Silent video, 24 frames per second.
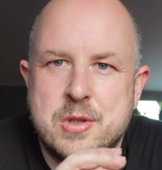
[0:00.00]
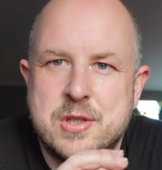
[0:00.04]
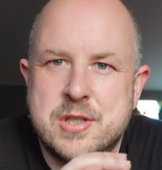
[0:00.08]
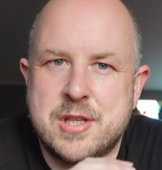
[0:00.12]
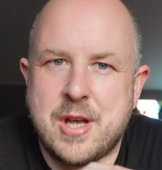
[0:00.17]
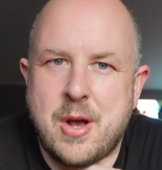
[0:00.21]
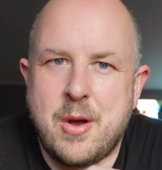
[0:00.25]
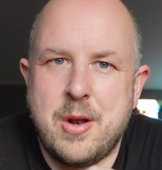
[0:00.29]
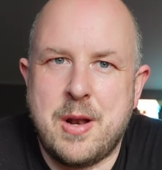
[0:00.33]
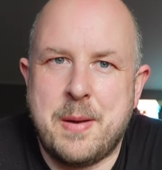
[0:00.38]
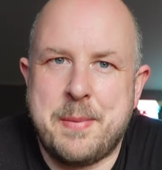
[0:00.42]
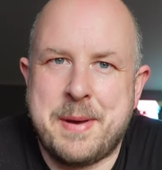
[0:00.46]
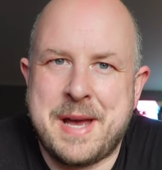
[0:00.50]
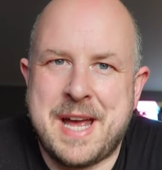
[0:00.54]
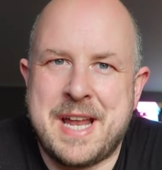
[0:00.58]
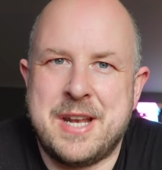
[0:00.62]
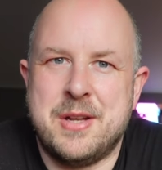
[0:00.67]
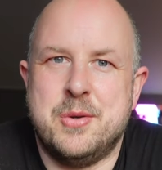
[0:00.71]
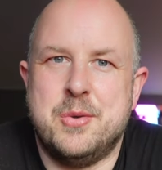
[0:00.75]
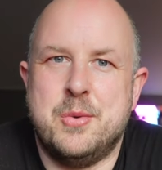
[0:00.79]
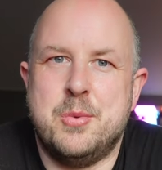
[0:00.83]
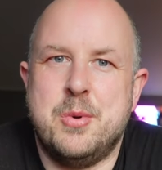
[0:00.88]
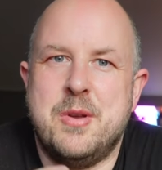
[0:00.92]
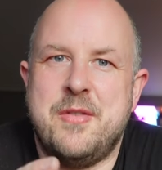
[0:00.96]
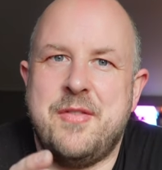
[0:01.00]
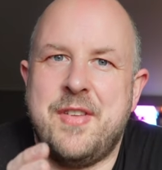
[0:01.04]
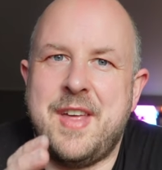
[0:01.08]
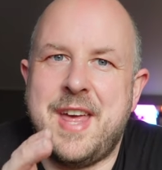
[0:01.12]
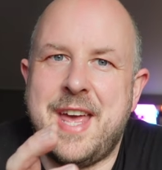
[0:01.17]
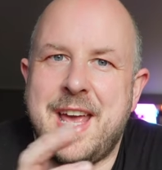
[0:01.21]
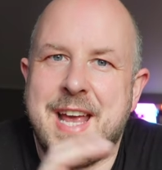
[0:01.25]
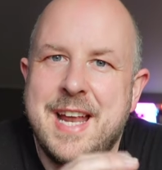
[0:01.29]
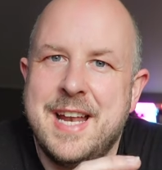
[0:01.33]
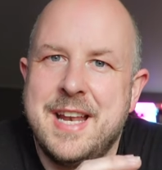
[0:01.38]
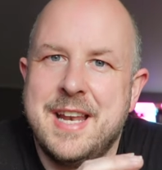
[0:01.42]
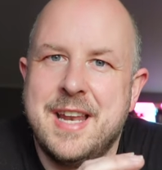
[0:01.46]
solar panel
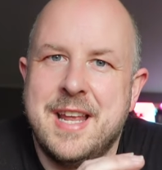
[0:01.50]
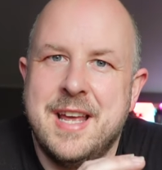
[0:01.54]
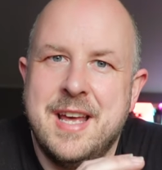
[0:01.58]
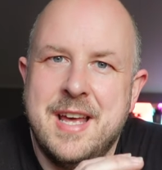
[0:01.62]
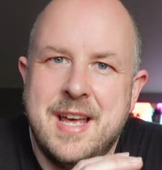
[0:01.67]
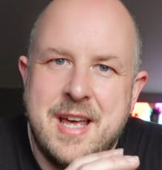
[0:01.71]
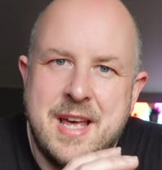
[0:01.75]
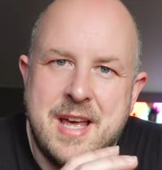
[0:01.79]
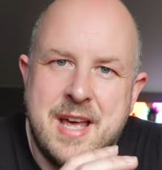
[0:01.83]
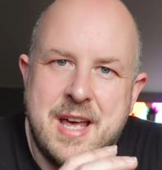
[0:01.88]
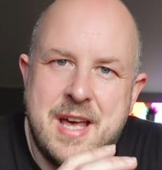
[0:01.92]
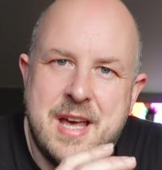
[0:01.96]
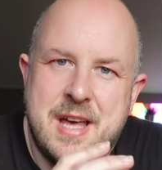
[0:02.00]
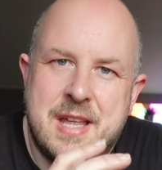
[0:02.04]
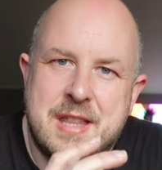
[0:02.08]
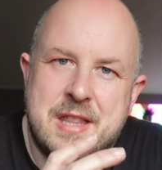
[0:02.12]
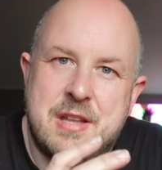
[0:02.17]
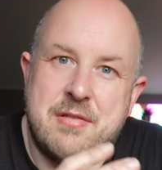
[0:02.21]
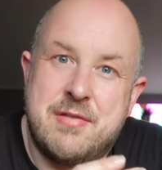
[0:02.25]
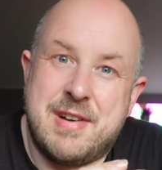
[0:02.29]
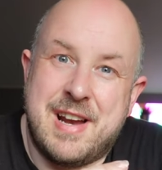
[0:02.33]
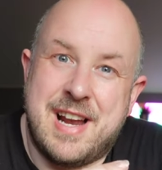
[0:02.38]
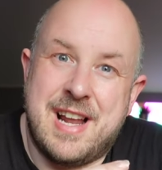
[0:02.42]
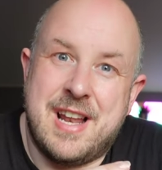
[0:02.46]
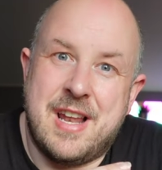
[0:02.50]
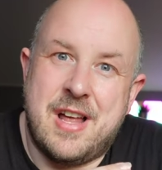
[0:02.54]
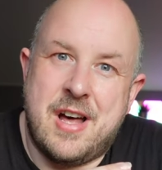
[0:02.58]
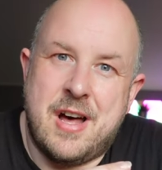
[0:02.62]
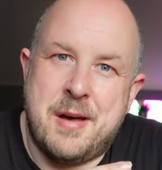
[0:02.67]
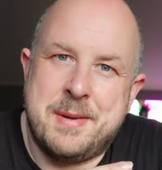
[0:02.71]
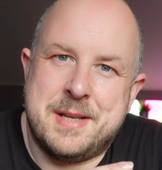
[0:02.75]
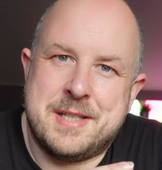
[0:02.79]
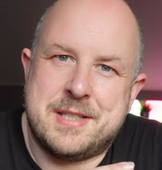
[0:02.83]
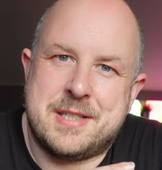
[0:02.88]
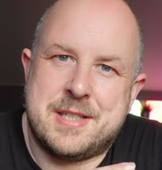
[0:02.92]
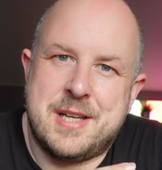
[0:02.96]
within the Ring
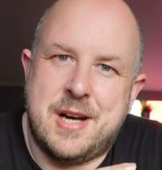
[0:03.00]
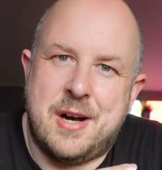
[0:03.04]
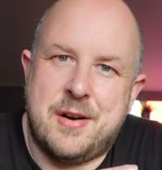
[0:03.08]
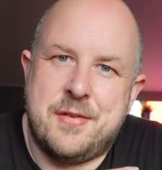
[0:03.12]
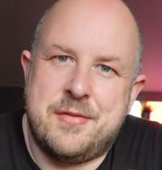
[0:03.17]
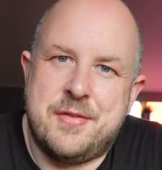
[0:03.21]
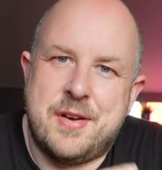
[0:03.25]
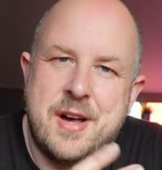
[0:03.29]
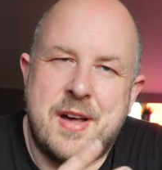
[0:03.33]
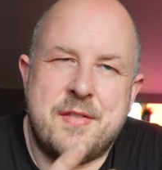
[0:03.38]
alarm itself.